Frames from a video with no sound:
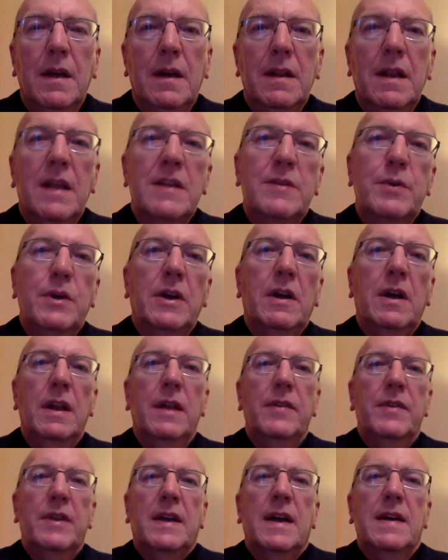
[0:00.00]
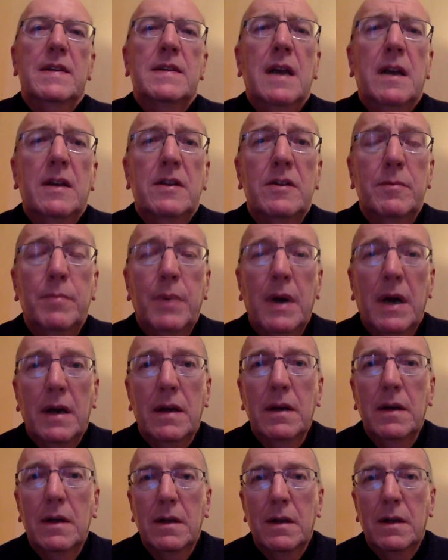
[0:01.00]
Last week, I let the cat out of the
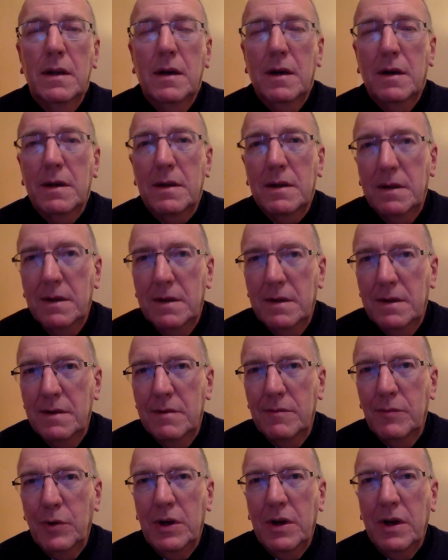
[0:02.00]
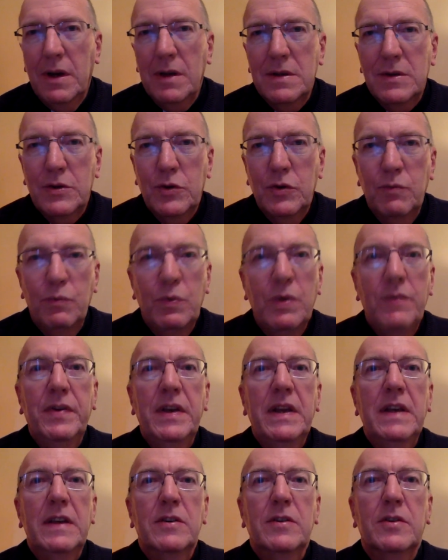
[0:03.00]
bag when I
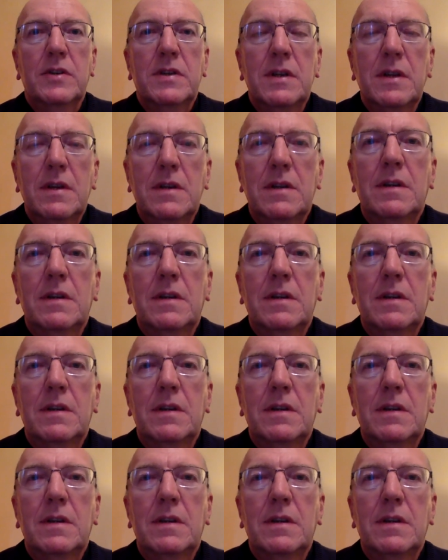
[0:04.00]
revealed